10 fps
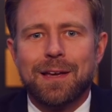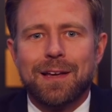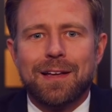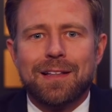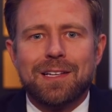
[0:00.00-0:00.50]

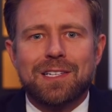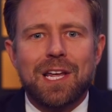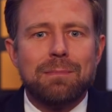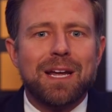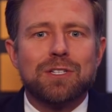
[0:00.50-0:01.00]
The
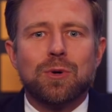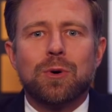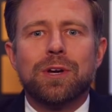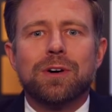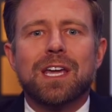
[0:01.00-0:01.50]
Tin Man's
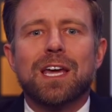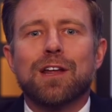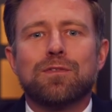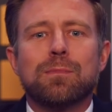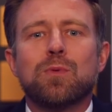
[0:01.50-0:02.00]
oil
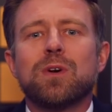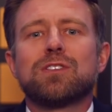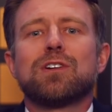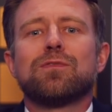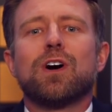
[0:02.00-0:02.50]
can from The
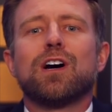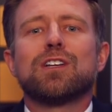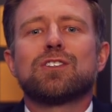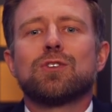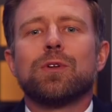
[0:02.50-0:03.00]
Wizard of
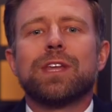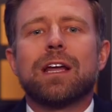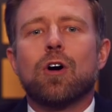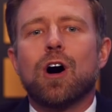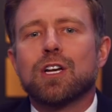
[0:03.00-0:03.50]
Oz sold
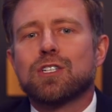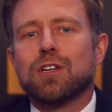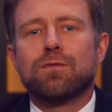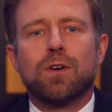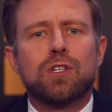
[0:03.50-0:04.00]
at
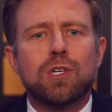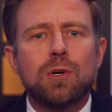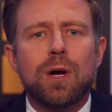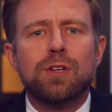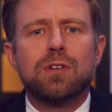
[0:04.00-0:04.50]
auction for
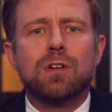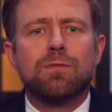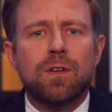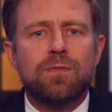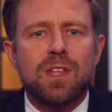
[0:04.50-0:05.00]

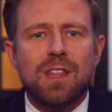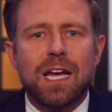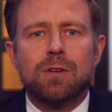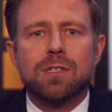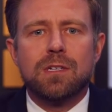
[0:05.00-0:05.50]

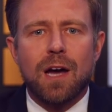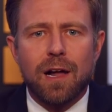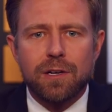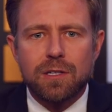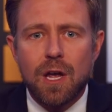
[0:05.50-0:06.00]

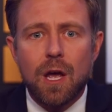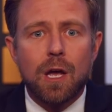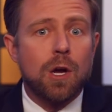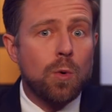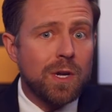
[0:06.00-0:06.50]
$250,000,
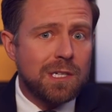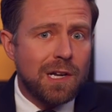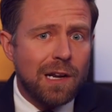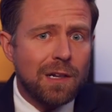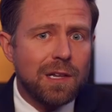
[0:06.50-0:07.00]

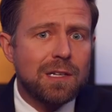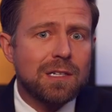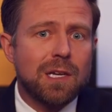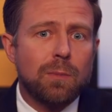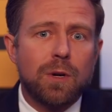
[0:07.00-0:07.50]
coincidentally
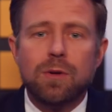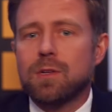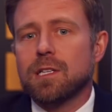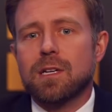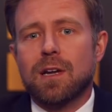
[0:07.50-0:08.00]
to someone who
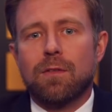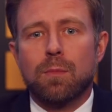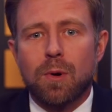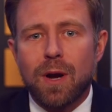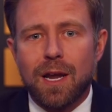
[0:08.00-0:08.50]
doesn't have
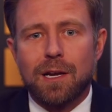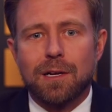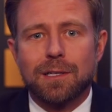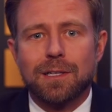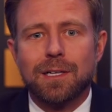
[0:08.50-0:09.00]
a
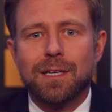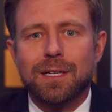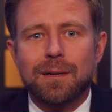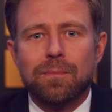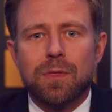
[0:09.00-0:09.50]
brain.
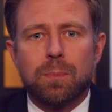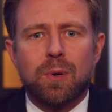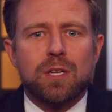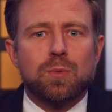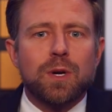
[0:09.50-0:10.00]
The
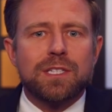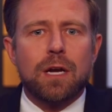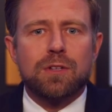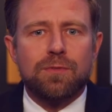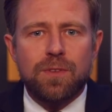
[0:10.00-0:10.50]
price works
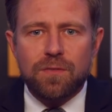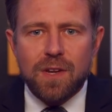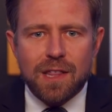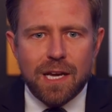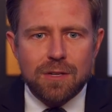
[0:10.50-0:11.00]
out to
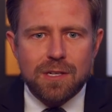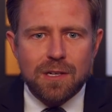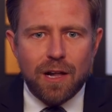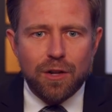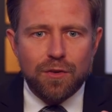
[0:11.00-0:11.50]

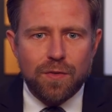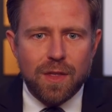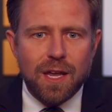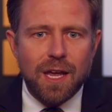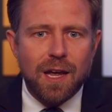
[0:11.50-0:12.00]
$50,000 for
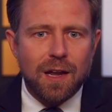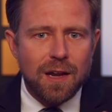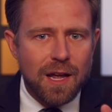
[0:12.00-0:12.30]
the can